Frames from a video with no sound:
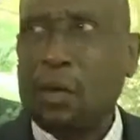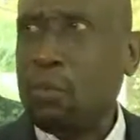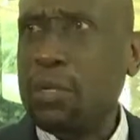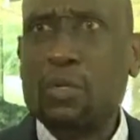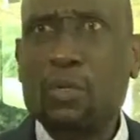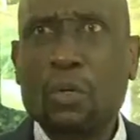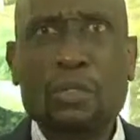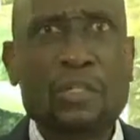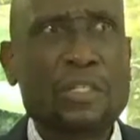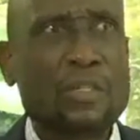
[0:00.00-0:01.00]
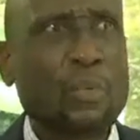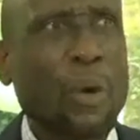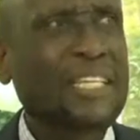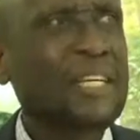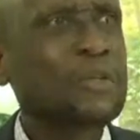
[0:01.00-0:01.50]

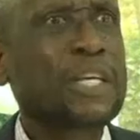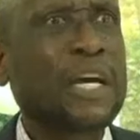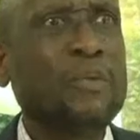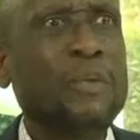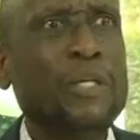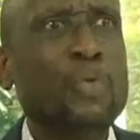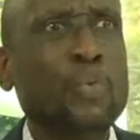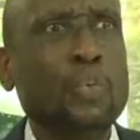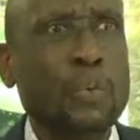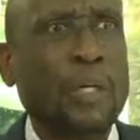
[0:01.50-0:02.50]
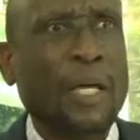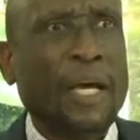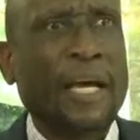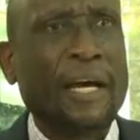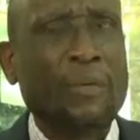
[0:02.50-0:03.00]
What else can we do?
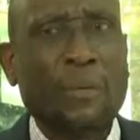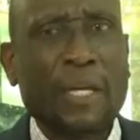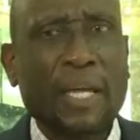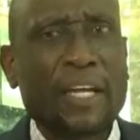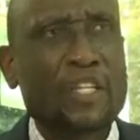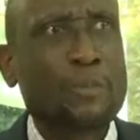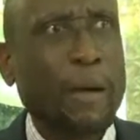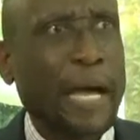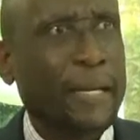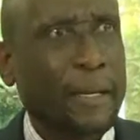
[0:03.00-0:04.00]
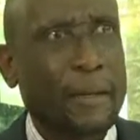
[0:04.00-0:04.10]
Can we expand?